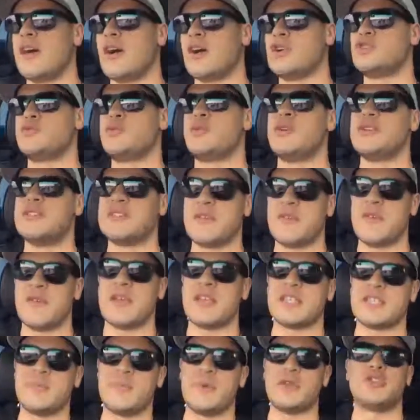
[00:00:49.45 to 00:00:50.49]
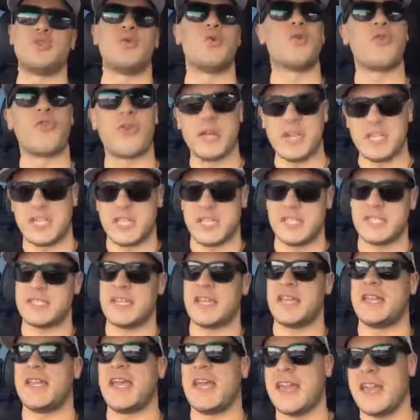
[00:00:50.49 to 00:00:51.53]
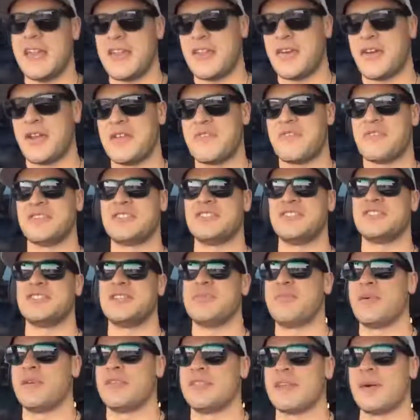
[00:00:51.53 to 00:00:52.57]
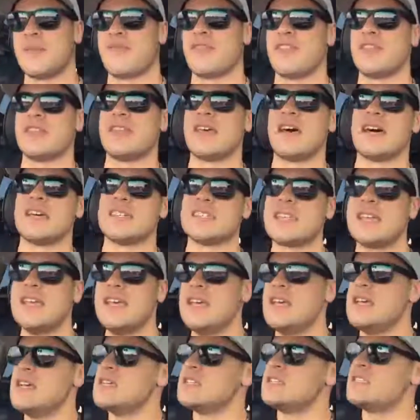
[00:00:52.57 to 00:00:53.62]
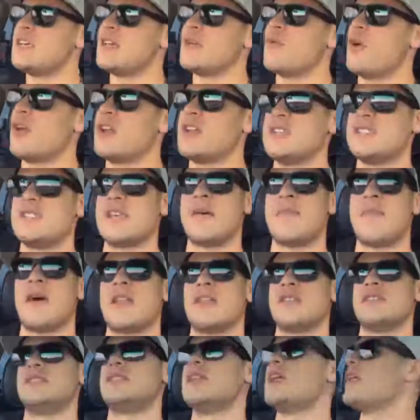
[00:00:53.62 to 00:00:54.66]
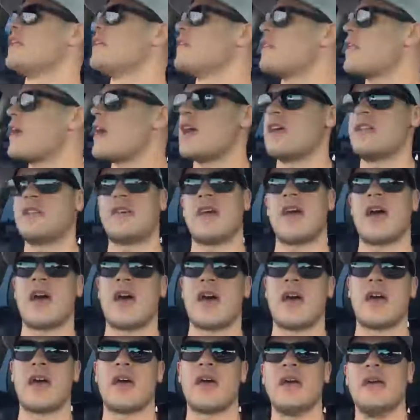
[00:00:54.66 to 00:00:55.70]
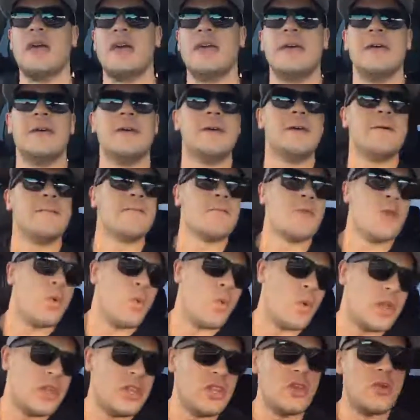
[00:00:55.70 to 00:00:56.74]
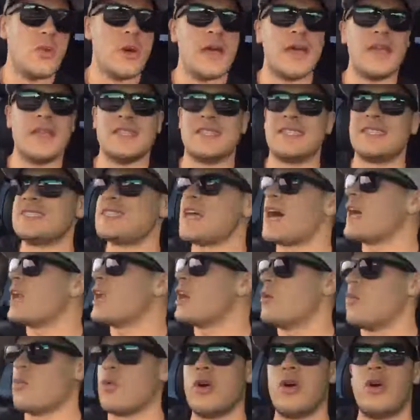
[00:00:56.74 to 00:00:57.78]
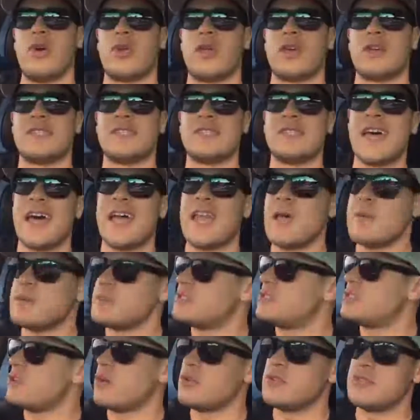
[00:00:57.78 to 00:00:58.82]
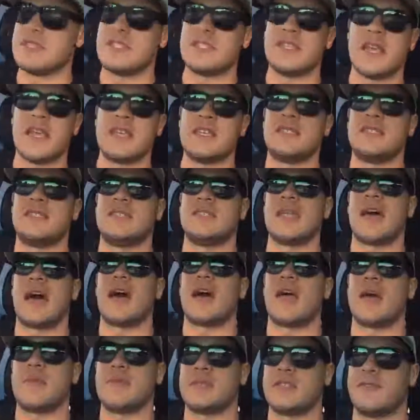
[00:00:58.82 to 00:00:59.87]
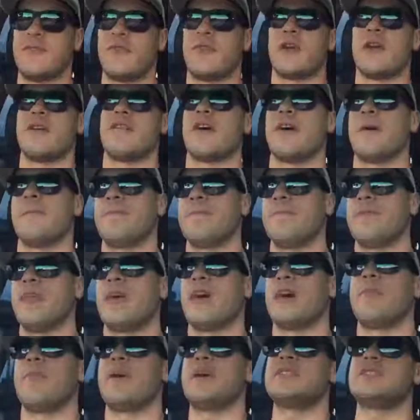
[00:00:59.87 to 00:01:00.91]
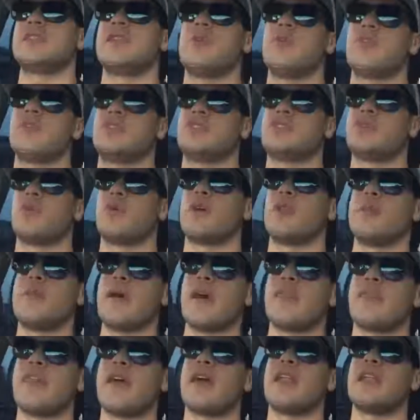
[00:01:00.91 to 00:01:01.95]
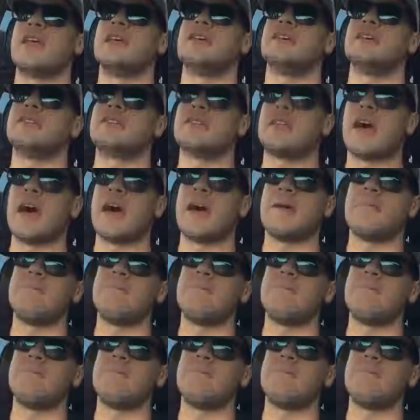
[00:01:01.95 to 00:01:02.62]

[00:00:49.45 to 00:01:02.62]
entrepreneurs are special creatures, and not everyone's usually built up for the task. Second one is understanding that when you are in startup world, startups don't say startups forever. Now, basically what he's talking about that is,